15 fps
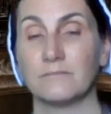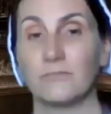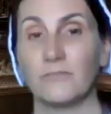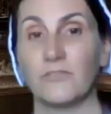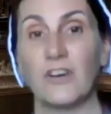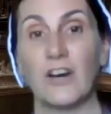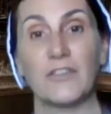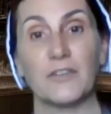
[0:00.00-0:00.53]

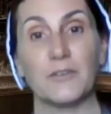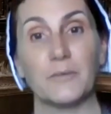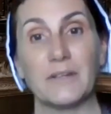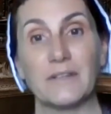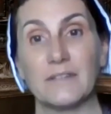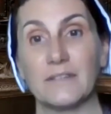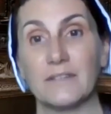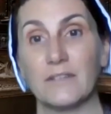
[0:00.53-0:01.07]
Father
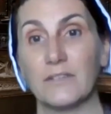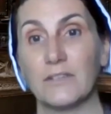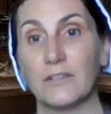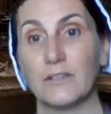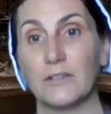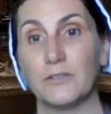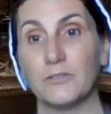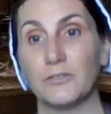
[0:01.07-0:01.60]
went into
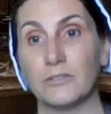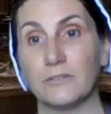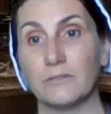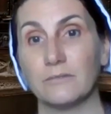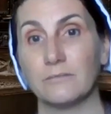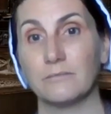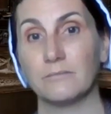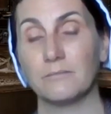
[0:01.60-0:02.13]

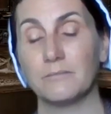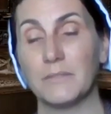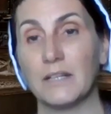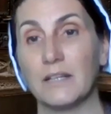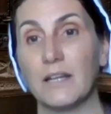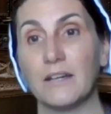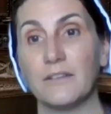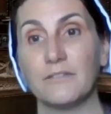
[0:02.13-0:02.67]
seclusion, but
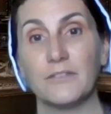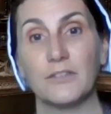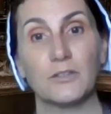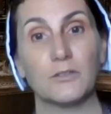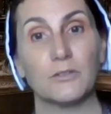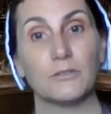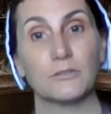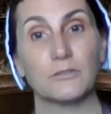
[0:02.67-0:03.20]
life at
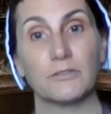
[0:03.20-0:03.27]
court